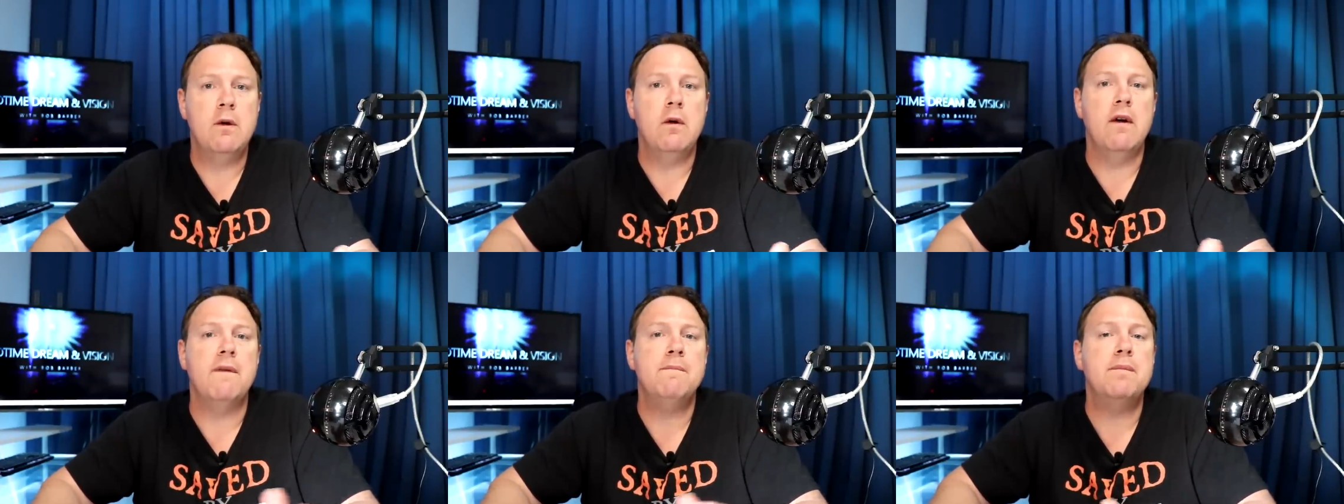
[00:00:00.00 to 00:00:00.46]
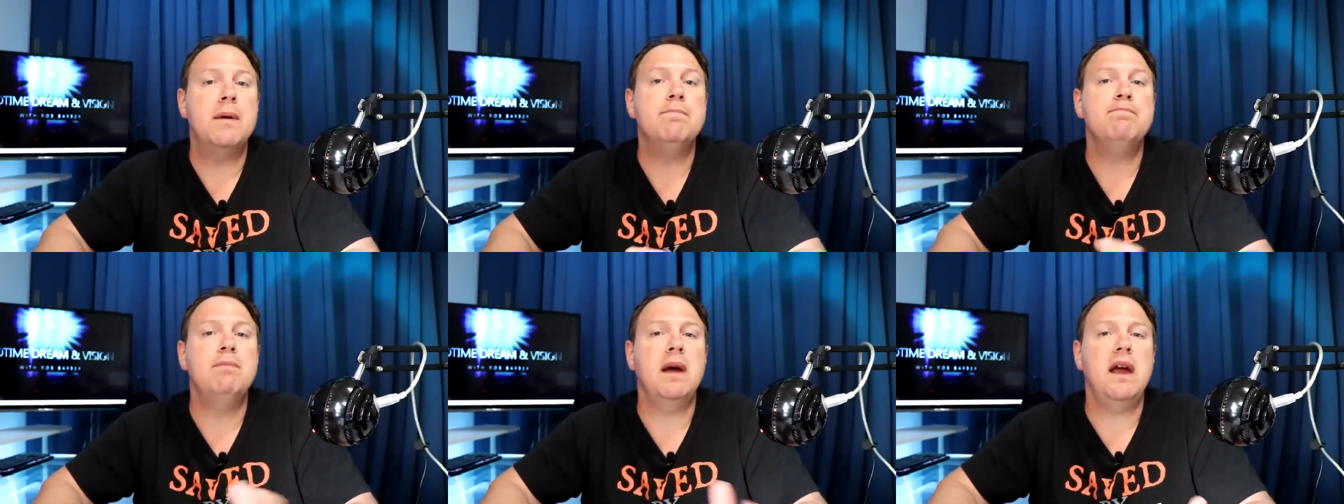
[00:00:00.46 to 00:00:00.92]
who have
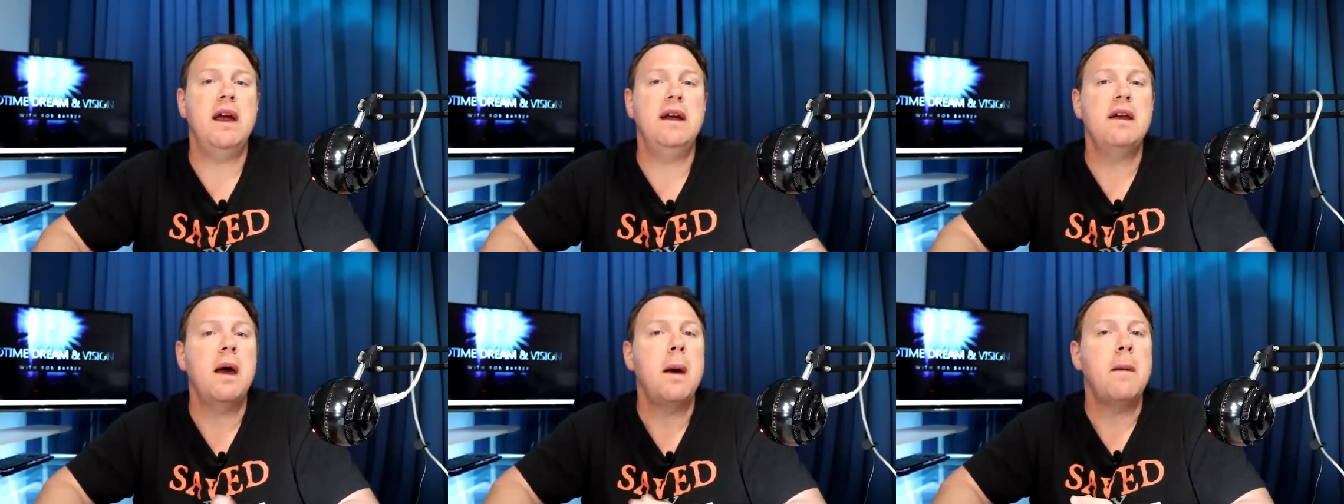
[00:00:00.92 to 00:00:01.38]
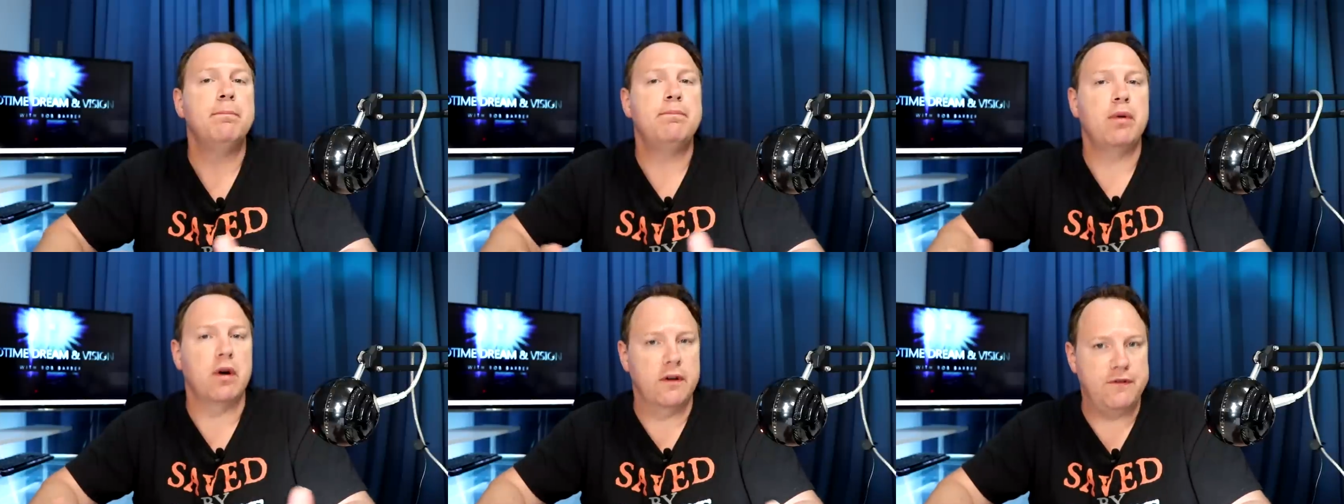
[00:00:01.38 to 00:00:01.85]
been made
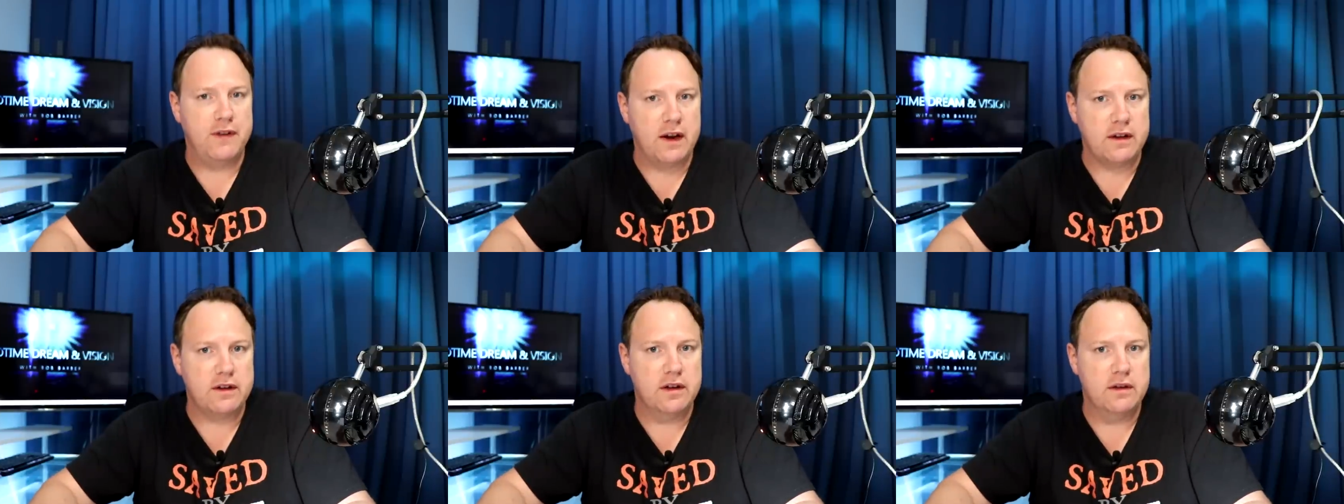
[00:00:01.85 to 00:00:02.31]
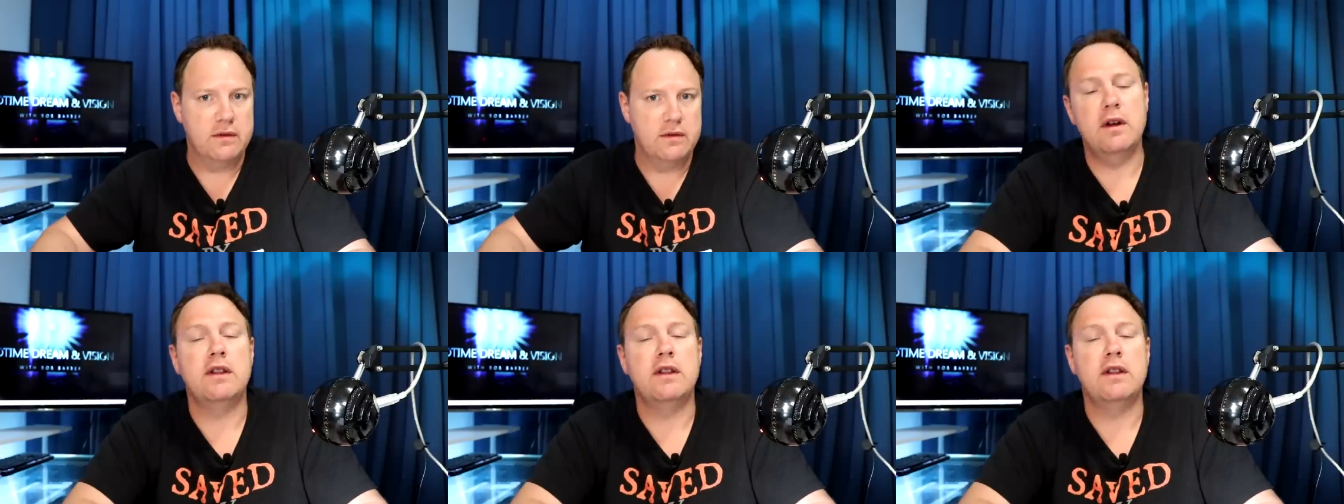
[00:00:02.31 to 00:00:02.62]
perfect.